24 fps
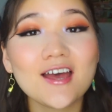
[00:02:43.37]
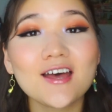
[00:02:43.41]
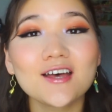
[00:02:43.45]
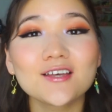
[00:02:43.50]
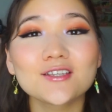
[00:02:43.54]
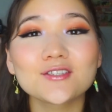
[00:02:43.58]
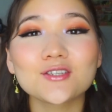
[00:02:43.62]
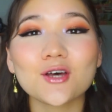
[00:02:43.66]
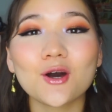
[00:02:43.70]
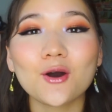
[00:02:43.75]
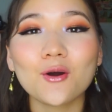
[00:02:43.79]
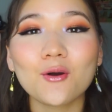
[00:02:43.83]

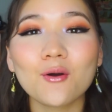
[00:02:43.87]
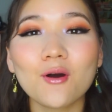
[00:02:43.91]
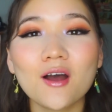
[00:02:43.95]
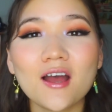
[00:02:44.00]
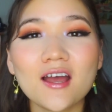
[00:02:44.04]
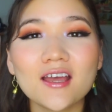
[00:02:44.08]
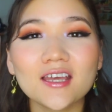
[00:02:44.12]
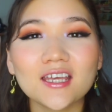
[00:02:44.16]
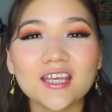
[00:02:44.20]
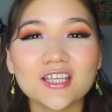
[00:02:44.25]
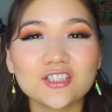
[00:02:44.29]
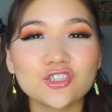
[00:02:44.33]
so
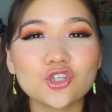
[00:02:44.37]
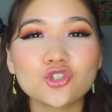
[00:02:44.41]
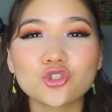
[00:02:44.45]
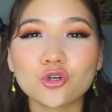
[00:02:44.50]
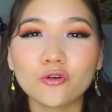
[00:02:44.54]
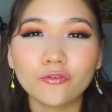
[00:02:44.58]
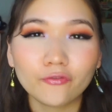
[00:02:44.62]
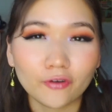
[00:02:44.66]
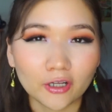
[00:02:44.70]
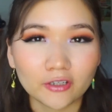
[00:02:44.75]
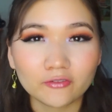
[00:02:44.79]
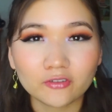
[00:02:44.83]
it's just so
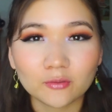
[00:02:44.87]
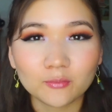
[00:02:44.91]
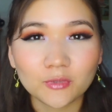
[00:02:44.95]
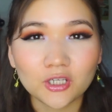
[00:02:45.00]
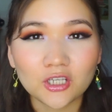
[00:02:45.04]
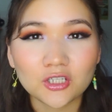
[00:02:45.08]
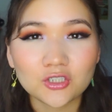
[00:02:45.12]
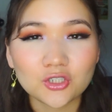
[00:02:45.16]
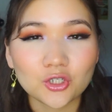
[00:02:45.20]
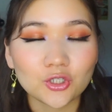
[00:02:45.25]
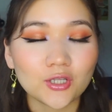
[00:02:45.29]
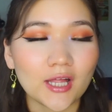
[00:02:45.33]
fun for me
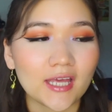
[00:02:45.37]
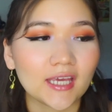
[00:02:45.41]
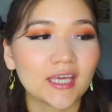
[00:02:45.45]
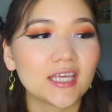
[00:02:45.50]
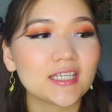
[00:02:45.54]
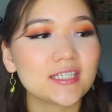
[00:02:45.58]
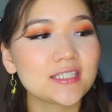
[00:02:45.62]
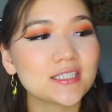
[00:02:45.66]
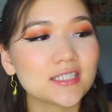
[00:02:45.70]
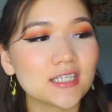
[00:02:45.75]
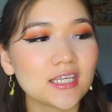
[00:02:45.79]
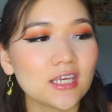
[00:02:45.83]
to like
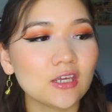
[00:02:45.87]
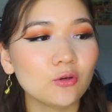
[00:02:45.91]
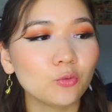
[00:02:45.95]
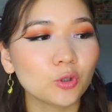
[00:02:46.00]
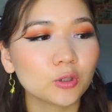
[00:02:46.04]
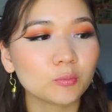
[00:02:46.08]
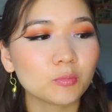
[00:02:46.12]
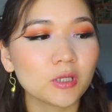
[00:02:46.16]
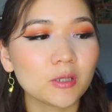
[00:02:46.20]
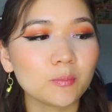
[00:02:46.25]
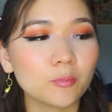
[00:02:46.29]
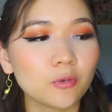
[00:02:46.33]
see what
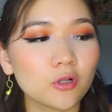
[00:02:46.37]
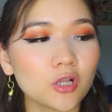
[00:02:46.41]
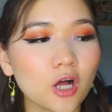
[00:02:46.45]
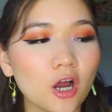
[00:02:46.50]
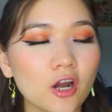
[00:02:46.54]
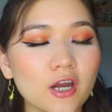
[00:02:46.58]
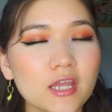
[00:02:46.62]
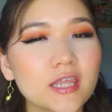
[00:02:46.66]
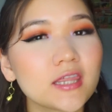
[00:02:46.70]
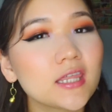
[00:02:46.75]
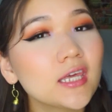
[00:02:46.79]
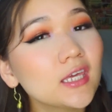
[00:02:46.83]
people are
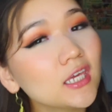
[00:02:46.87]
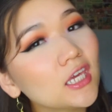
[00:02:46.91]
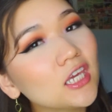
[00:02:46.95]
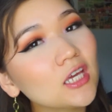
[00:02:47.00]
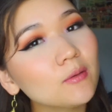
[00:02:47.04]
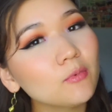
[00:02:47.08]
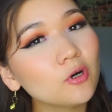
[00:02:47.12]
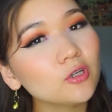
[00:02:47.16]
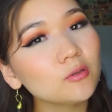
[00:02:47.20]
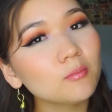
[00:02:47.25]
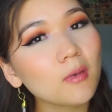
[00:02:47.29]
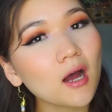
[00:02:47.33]
thinking
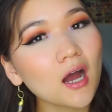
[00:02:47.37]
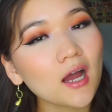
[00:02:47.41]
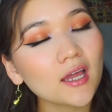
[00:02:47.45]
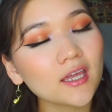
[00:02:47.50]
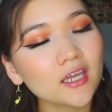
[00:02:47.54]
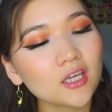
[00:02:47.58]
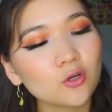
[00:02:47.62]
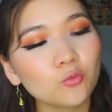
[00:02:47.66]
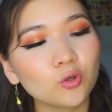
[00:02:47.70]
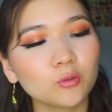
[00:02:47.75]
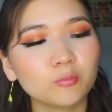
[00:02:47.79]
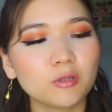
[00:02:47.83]
about
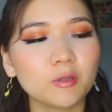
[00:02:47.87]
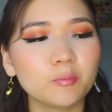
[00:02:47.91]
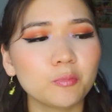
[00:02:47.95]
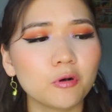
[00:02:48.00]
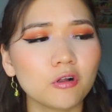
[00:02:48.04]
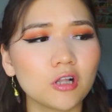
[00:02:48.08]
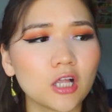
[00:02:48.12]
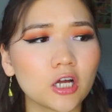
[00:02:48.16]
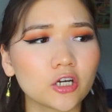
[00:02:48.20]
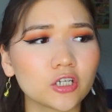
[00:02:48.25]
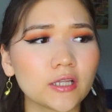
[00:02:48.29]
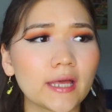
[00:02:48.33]
buying, what people
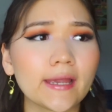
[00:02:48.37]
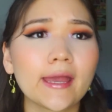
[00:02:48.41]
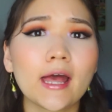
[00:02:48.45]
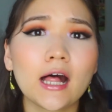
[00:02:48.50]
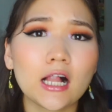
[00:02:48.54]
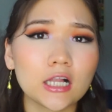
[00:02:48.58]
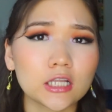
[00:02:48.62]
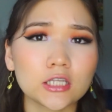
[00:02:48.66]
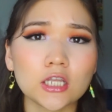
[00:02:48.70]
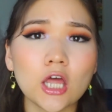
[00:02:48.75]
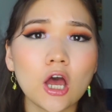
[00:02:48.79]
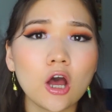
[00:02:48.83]
are like
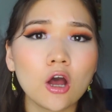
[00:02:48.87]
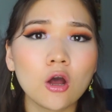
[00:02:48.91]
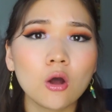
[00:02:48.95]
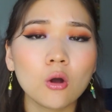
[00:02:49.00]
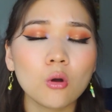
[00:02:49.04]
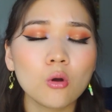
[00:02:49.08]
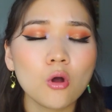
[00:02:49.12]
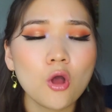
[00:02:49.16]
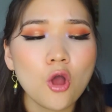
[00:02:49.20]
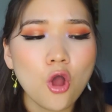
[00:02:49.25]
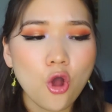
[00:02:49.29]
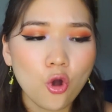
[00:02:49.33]
hell
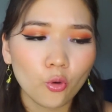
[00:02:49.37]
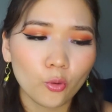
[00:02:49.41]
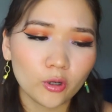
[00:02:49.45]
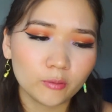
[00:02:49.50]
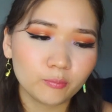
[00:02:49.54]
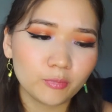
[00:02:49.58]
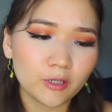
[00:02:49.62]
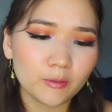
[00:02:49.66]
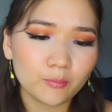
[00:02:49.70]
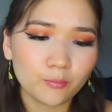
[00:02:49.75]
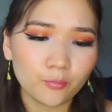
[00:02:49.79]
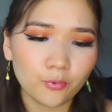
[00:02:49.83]
no, what
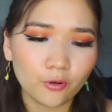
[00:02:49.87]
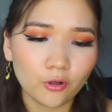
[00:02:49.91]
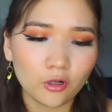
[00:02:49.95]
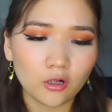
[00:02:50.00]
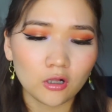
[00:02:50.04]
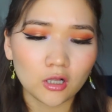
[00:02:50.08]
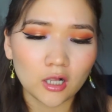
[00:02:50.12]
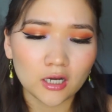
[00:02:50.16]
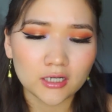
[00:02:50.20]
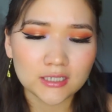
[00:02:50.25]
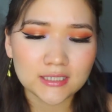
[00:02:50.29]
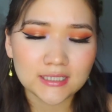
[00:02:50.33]
people
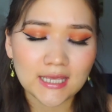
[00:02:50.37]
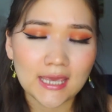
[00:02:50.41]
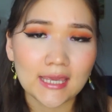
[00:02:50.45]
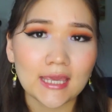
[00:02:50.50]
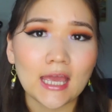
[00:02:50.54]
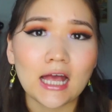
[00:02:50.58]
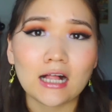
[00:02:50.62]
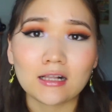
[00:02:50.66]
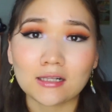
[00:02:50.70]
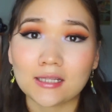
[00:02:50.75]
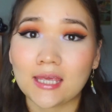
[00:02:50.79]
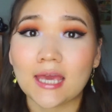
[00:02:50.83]
are saying
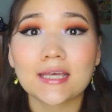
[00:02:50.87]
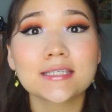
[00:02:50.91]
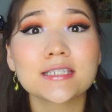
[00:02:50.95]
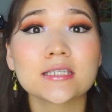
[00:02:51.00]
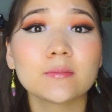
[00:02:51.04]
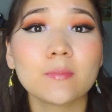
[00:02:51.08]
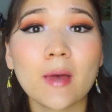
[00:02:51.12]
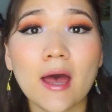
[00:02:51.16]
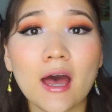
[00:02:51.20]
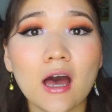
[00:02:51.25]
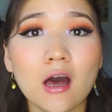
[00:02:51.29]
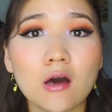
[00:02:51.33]
hell yes
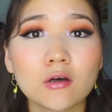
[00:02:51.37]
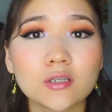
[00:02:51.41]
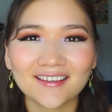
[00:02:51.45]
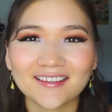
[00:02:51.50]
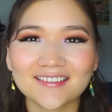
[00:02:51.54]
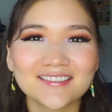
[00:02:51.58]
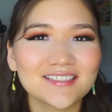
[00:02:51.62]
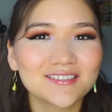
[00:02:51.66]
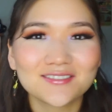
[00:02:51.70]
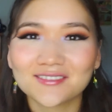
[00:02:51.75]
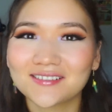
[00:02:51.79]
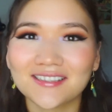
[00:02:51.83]
about. It's
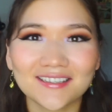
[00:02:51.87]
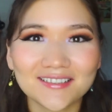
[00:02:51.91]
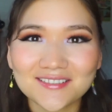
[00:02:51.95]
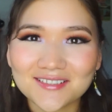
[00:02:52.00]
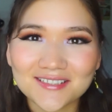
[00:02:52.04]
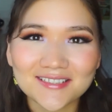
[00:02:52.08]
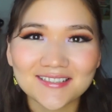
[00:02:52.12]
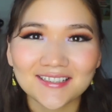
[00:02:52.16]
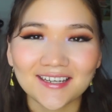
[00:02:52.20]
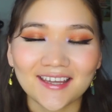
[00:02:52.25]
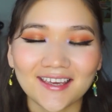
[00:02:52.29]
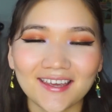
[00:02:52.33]
just really
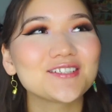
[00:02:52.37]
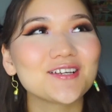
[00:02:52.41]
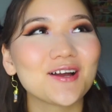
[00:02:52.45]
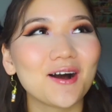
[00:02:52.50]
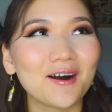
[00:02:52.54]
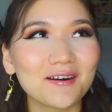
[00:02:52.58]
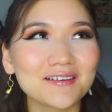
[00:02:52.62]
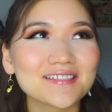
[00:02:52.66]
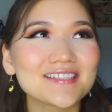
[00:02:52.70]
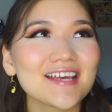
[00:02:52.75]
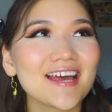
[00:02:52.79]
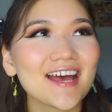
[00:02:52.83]
interesting. She
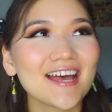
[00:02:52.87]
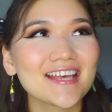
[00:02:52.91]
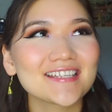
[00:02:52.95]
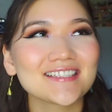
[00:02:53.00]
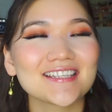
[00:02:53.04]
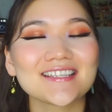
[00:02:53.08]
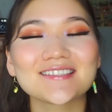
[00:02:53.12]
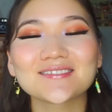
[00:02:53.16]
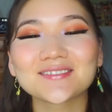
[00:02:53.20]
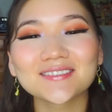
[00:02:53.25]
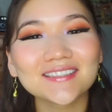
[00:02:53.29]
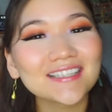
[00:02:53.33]
also has
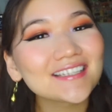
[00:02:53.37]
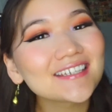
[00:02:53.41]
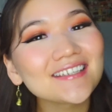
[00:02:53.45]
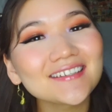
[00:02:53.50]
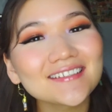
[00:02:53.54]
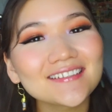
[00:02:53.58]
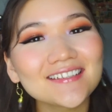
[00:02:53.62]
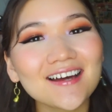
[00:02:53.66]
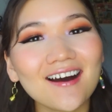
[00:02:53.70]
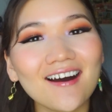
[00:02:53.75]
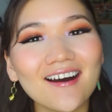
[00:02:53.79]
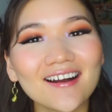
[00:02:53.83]
this really cute
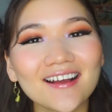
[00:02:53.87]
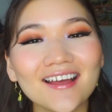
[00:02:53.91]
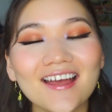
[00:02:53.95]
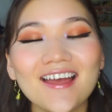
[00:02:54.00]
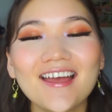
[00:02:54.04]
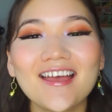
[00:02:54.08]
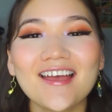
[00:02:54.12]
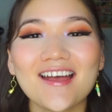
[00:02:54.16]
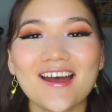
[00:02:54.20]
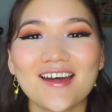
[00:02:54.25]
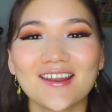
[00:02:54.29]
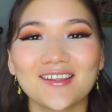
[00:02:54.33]
dog,
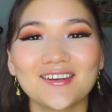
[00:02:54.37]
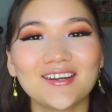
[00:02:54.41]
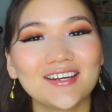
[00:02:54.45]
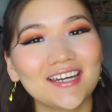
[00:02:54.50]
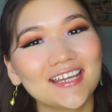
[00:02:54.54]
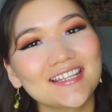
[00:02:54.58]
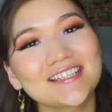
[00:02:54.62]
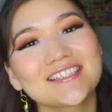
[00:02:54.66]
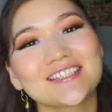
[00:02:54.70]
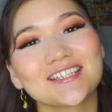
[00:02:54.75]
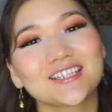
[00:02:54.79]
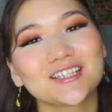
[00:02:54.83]
and on her
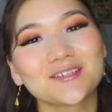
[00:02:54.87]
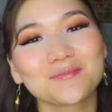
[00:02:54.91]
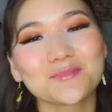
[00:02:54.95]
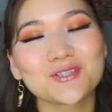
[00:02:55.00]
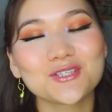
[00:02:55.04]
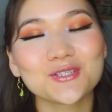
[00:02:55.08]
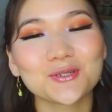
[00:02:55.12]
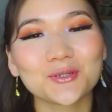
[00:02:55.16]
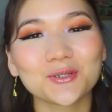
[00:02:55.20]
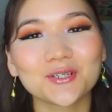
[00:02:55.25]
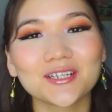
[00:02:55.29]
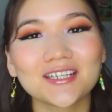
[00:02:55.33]
Instagram
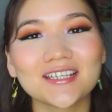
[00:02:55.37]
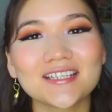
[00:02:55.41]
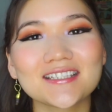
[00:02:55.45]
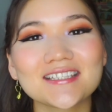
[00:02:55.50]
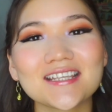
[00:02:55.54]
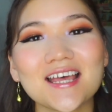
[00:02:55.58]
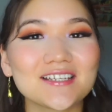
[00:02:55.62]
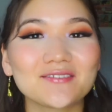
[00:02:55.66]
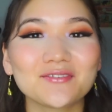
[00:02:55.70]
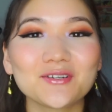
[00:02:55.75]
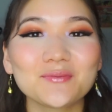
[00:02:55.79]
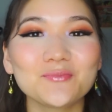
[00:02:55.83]
stories
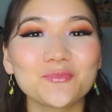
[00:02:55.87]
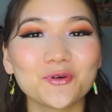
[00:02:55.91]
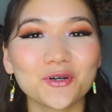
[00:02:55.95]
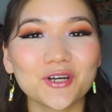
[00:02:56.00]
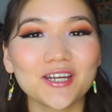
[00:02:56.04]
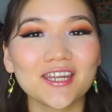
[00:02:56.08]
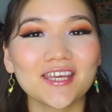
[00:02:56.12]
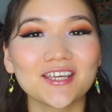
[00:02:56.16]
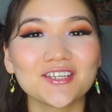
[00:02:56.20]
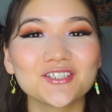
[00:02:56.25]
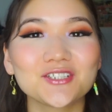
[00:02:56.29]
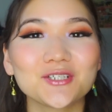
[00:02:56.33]
every
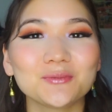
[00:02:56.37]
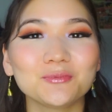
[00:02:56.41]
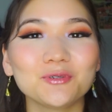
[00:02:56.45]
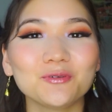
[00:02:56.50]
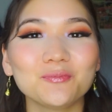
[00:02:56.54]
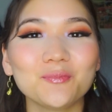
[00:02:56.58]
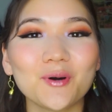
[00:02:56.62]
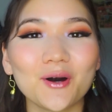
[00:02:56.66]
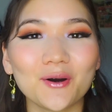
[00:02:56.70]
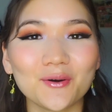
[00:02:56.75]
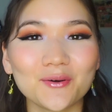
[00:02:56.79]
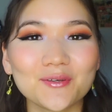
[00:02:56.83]
morning she will
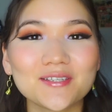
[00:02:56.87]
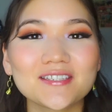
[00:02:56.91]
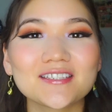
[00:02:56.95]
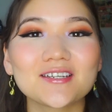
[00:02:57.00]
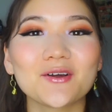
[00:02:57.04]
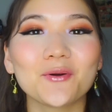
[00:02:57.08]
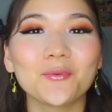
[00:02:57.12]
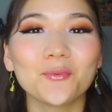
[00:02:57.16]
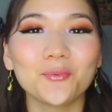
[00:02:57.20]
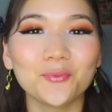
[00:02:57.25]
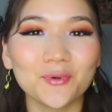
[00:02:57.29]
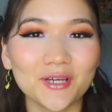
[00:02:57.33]
post
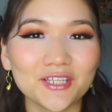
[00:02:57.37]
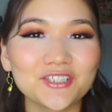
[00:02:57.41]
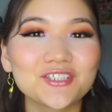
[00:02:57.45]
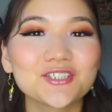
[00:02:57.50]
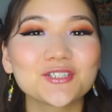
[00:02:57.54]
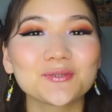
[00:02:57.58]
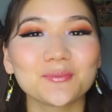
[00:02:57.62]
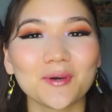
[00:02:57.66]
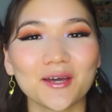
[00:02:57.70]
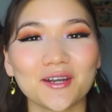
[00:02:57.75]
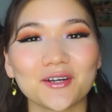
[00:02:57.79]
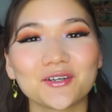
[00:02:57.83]
which
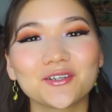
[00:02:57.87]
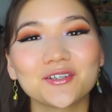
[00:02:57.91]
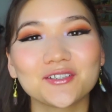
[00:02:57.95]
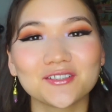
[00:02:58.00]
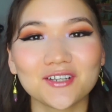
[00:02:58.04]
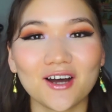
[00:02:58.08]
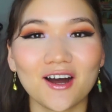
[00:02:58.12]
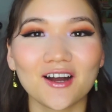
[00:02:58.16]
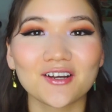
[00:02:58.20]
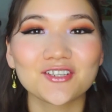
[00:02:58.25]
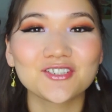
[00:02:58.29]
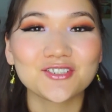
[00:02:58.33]
sweater her
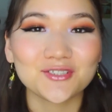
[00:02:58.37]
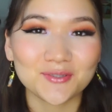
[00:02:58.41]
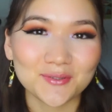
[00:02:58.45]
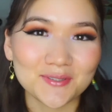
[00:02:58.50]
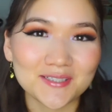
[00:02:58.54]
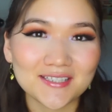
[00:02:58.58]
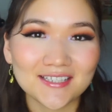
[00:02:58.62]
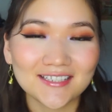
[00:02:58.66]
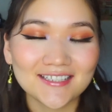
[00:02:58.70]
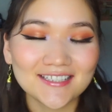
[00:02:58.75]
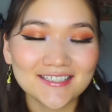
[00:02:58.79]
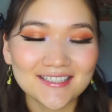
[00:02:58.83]
dog
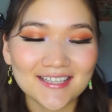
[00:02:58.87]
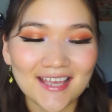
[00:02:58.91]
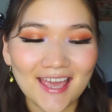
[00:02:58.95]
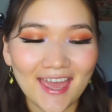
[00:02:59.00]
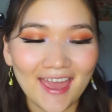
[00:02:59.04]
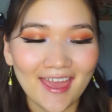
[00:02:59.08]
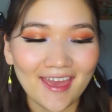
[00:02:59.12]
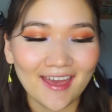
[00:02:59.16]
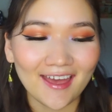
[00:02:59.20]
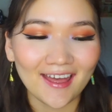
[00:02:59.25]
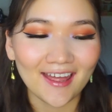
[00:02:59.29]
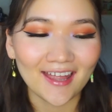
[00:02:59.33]
chooses,
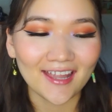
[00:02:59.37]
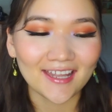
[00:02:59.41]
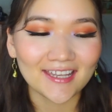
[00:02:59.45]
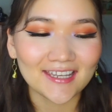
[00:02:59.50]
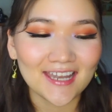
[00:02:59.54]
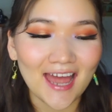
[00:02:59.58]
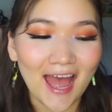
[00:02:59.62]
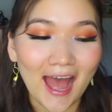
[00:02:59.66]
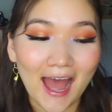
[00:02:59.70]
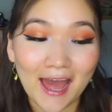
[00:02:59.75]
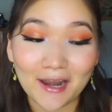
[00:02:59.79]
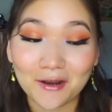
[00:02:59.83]
and
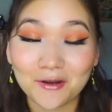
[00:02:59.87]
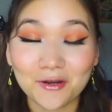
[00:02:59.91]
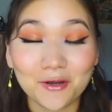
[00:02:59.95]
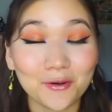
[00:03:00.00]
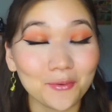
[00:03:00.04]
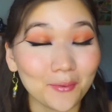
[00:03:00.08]
I don't know